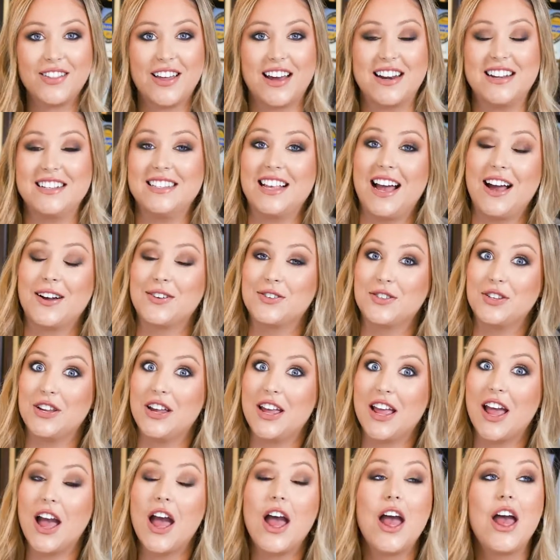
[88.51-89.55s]
that is
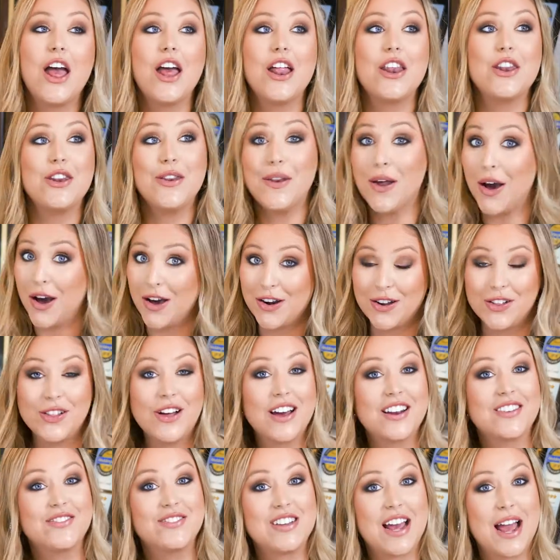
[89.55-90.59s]
actually not a
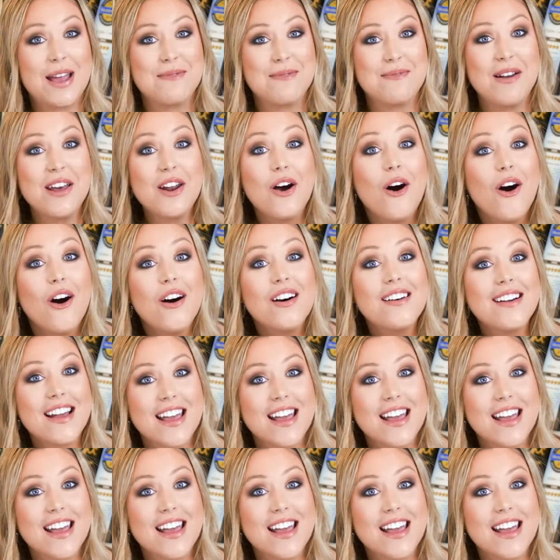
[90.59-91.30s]
lot of time at all.